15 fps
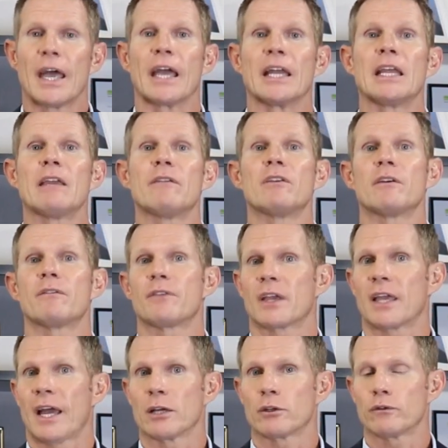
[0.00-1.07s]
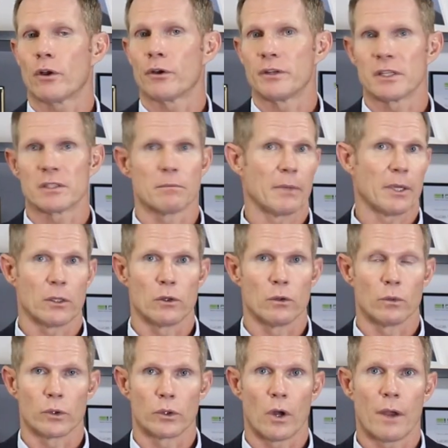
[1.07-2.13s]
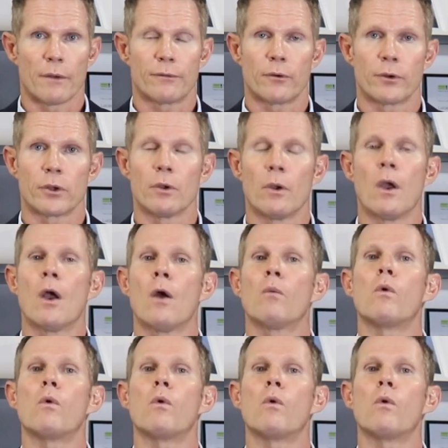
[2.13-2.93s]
And even if the cash flow doesn't mean do or die for you,